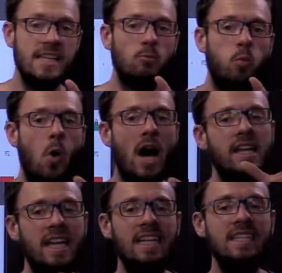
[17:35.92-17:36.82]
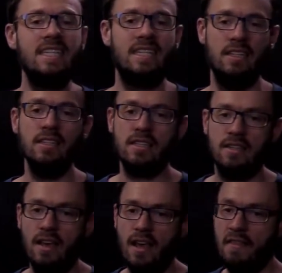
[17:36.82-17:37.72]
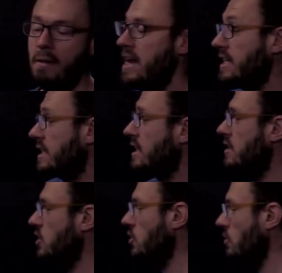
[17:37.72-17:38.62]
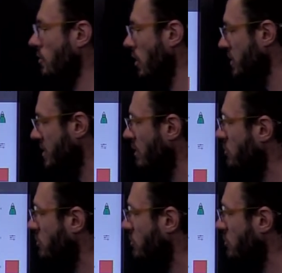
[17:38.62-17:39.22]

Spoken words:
is one instance that makes the conditional false. And